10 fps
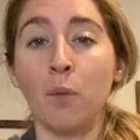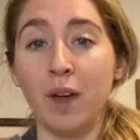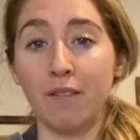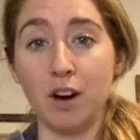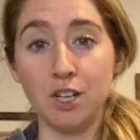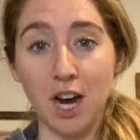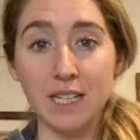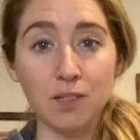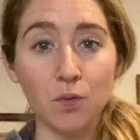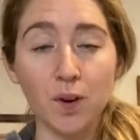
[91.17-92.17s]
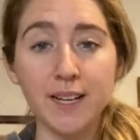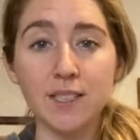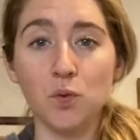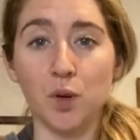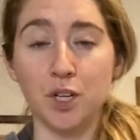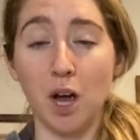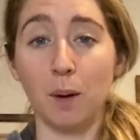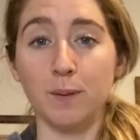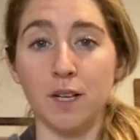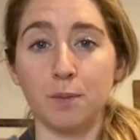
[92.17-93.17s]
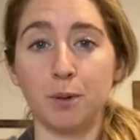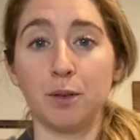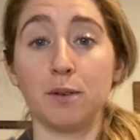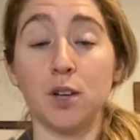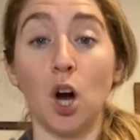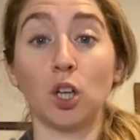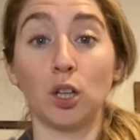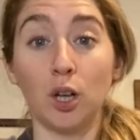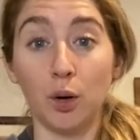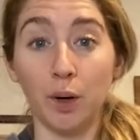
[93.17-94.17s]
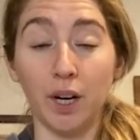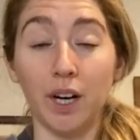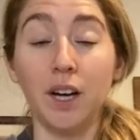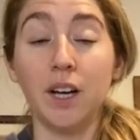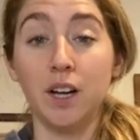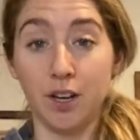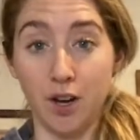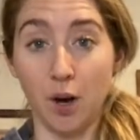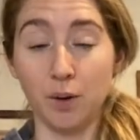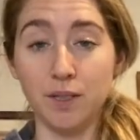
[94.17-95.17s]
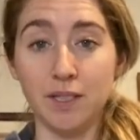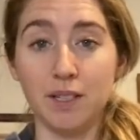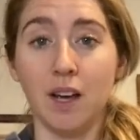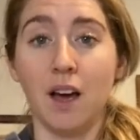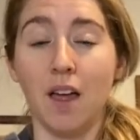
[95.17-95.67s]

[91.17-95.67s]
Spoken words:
We have our chest voice, which helps us produce our lower notes.